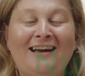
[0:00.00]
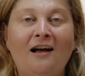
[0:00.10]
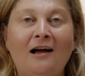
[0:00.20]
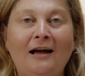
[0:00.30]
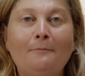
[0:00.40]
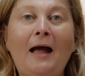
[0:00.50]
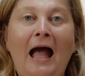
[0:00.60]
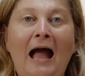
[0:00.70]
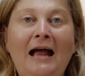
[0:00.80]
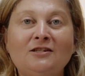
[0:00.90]
time
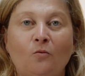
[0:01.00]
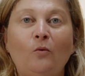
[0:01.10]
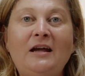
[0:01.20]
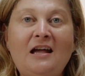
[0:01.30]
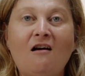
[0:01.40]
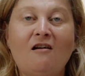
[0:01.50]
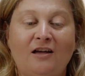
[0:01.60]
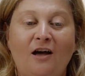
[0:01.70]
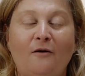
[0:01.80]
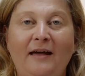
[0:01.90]
and we are
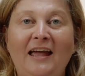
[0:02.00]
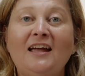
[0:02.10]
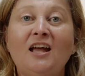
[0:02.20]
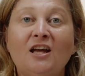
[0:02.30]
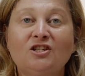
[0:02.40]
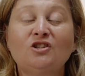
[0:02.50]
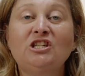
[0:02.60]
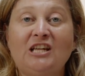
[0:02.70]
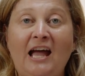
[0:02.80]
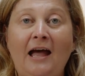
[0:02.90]
going to
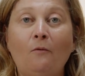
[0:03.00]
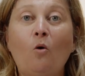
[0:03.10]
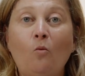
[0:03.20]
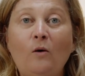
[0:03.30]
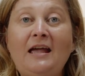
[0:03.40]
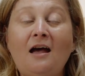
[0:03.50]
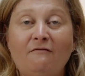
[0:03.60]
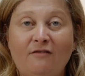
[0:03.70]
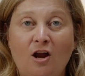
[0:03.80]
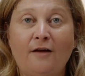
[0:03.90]
share what we
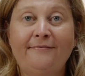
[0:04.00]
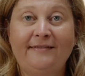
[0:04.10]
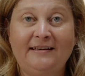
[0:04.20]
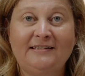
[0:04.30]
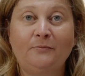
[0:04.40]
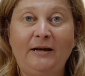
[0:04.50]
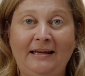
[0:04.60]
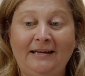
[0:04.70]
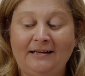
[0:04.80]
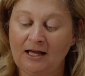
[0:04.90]
have learnt this
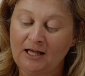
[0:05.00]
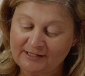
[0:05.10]
week.